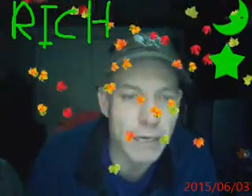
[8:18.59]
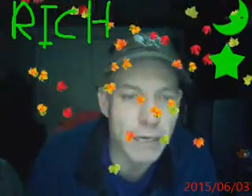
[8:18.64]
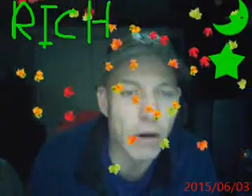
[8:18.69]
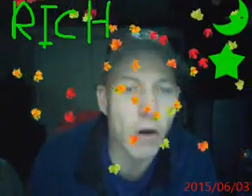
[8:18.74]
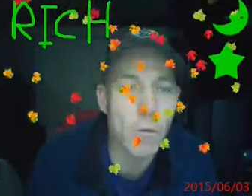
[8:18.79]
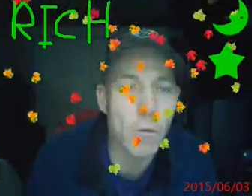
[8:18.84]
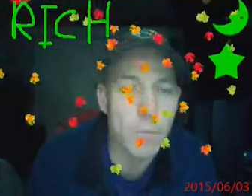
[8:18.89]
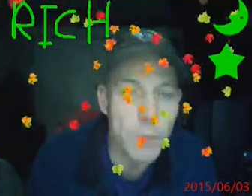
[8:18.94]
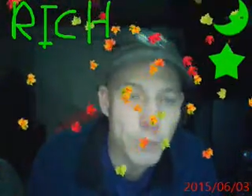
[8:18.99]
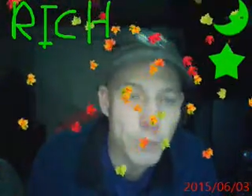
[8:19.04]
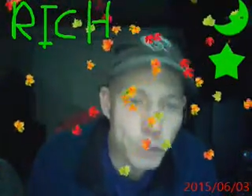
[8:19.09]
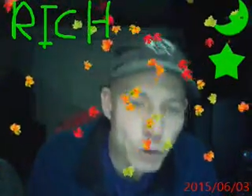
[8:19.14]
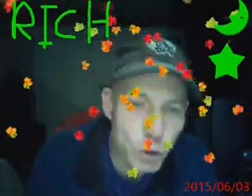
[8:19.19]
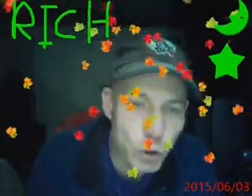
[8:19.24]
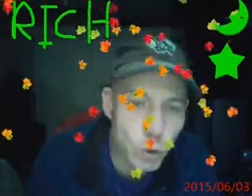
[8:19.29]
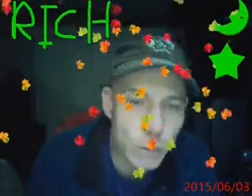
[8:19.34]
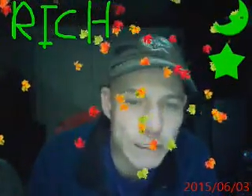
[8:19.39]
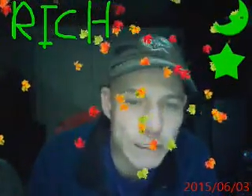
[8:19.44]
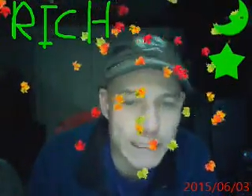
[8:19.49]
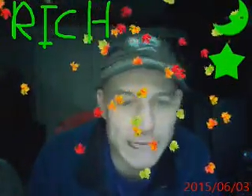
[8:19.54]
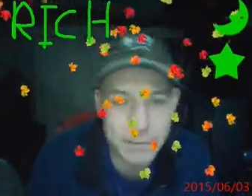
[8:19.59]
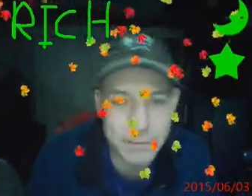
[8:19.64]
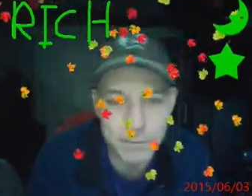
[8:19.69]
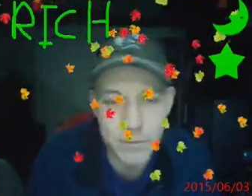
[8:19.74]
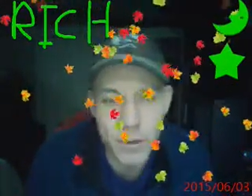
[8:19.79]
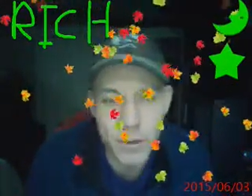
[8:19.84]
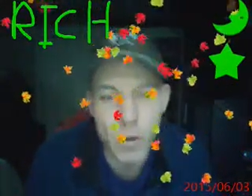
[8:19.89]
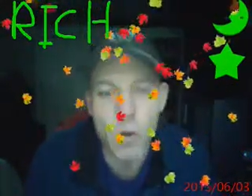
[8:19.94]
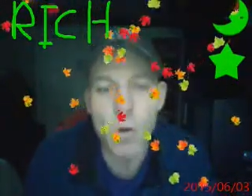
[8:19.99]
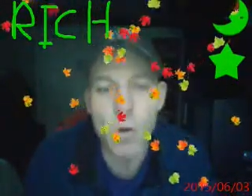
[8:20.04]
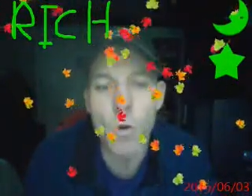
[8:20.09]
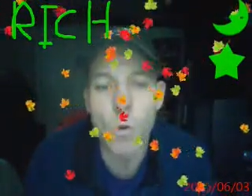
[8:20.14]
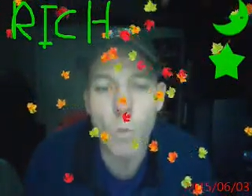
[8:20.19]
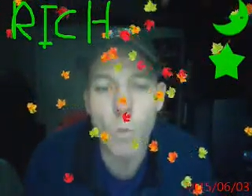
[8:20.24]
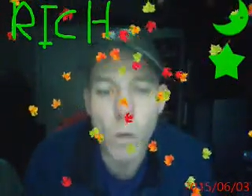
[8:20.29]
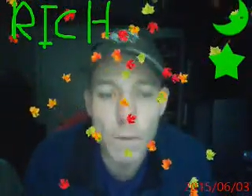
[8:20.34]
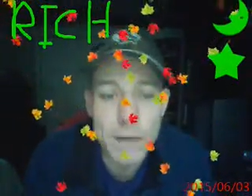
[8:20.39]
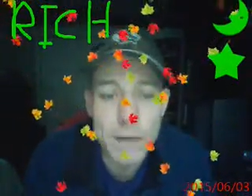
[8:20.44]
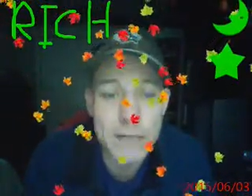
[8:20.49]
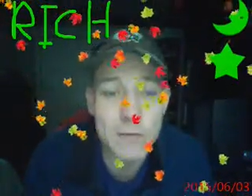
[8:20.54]
Hope you enjoyed them.
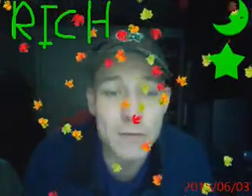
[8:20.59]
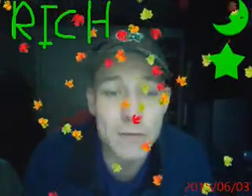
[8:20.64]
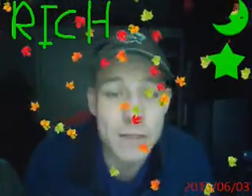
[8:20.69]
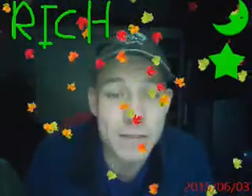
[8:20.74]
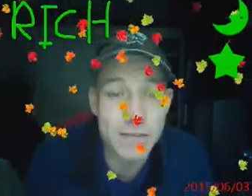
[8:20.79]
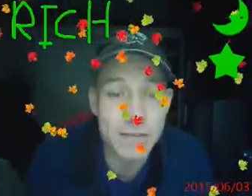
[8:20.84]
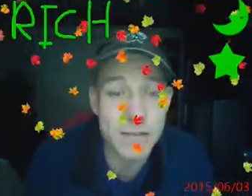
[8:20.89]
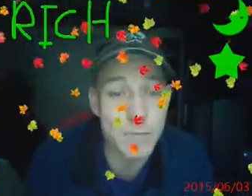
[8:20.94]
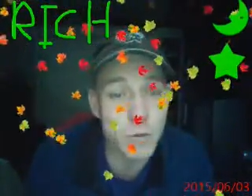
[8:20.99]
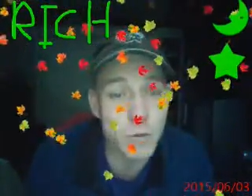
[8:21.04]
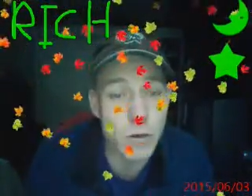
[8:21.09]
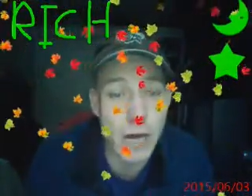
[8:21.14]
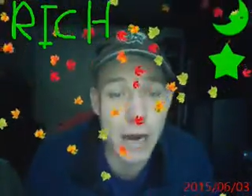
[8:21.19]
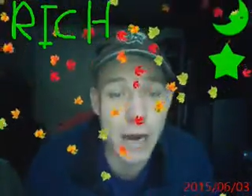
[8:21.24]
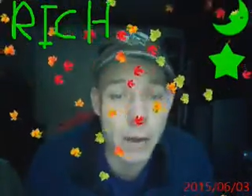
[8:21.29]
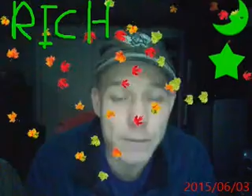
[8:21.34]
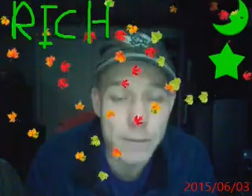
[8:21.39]
We'll be doing three more. I'll